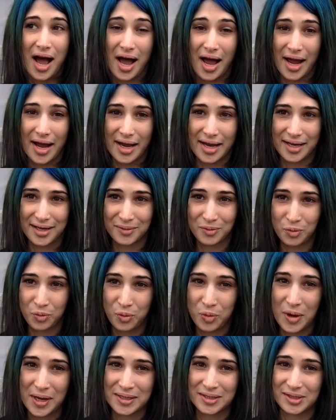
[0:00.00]
I
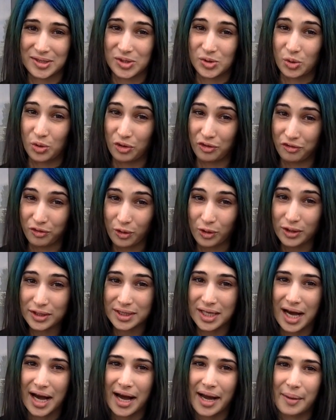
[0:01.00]
went to school
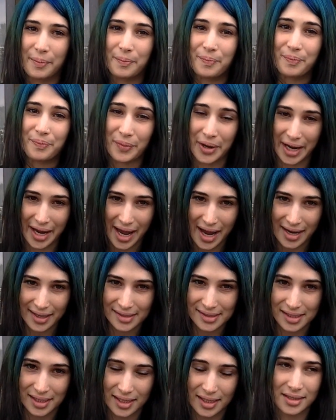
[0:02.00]
full-time by
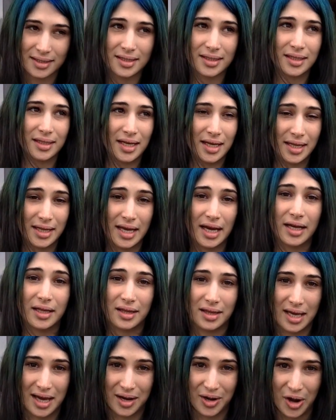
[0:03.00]
accident, and
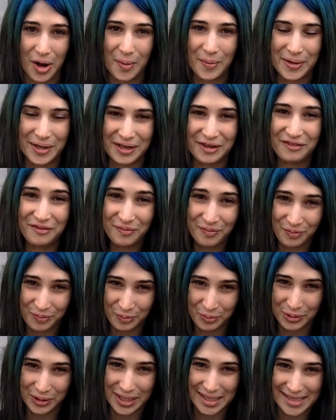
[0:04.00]
that got me
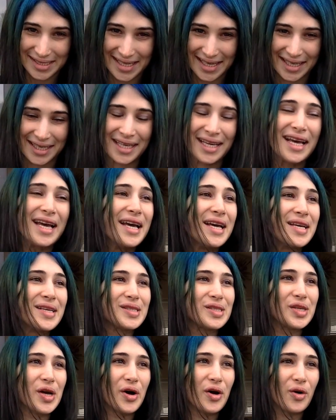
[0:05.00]
pretty sick.
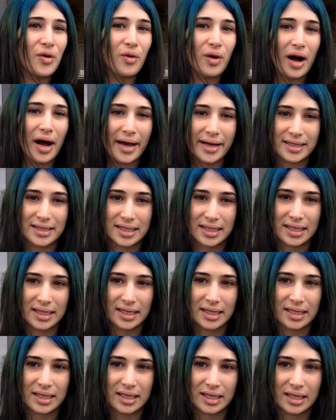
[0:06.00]
So I
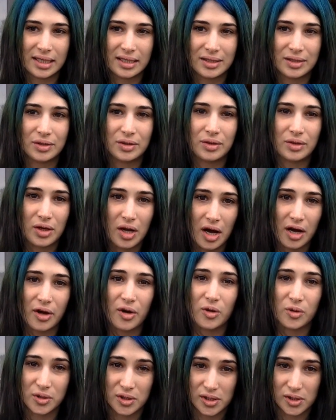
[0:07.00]
did not
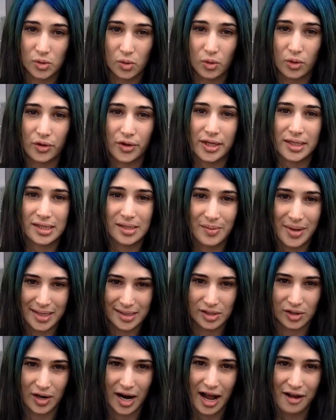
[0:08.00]
go to school the
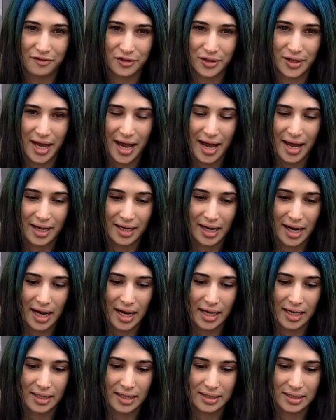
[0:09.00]
semester after that,
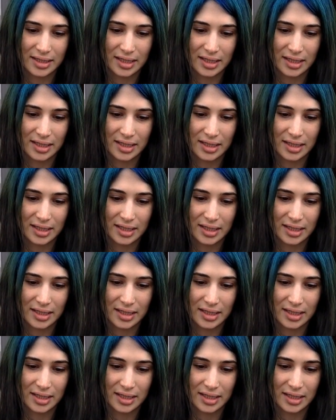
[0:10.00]
and